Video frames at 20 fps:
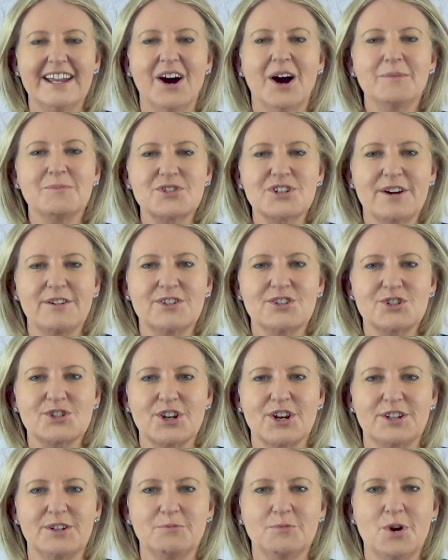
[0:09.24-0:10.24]
I'm Sharon
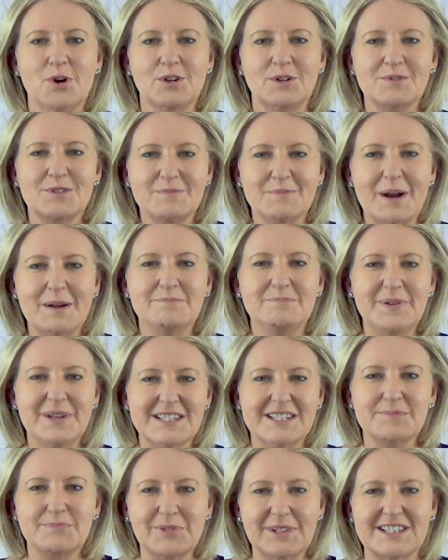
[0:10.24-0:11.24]
and Welcome to my
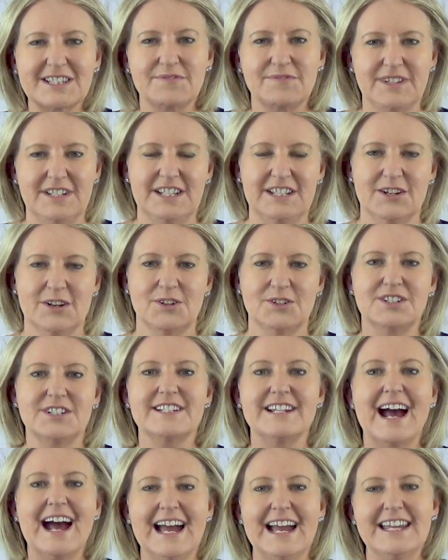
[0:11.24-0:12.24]
Biz Blitz video.
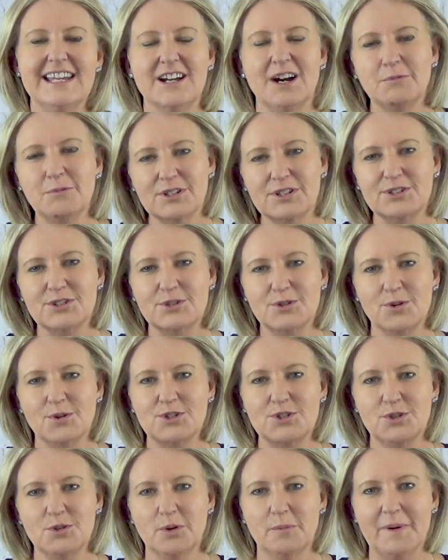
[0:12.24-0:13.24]
Today, I want to
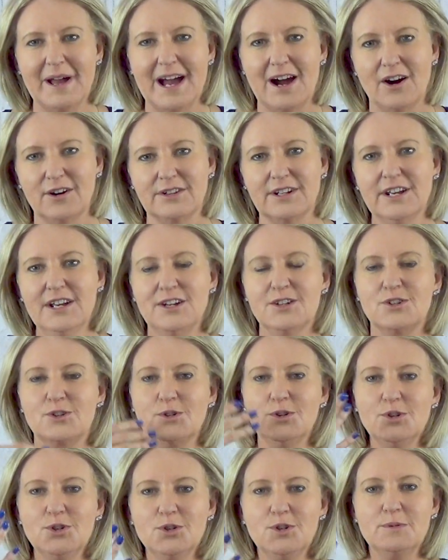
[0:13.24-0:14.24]
talk to you about
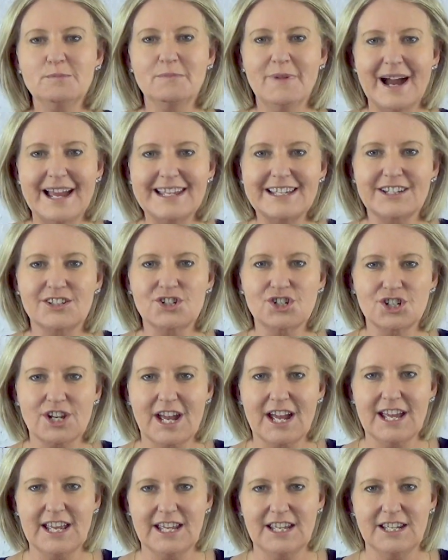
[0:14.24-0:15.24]
do you make a
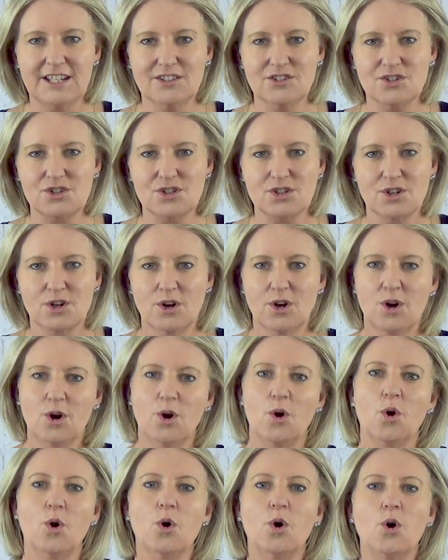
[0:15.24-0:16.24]
change
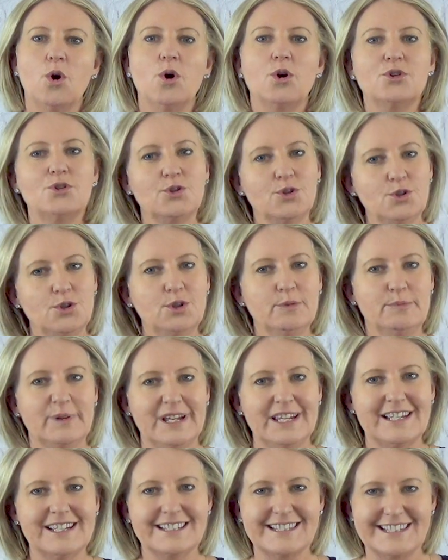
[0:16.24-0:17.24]
or do you
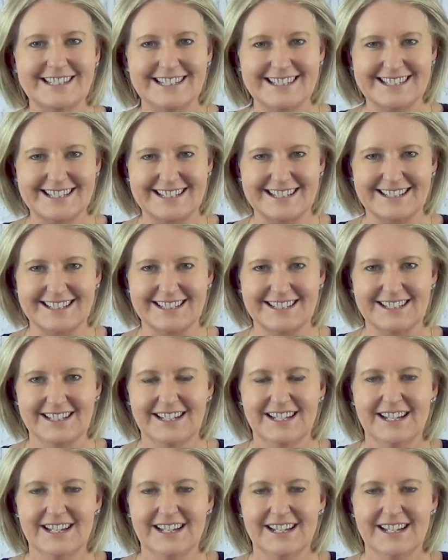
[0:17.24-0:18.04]
be consistent?